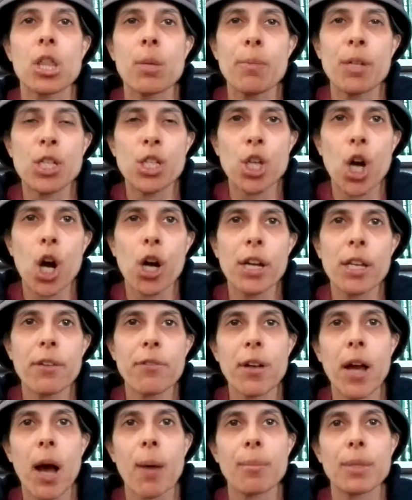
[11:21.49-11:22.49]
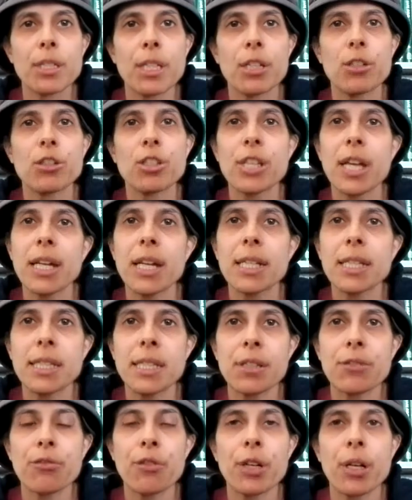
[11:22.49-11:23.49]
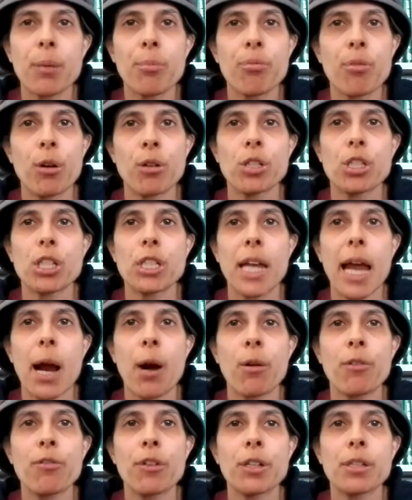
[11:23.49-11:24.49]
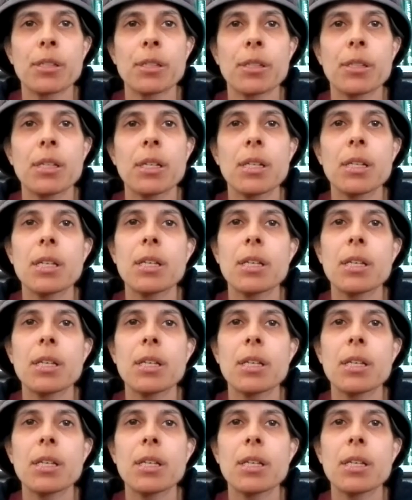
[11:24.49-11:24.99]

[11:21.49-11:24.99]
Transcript: the majority of commentators take a different approach to our verse,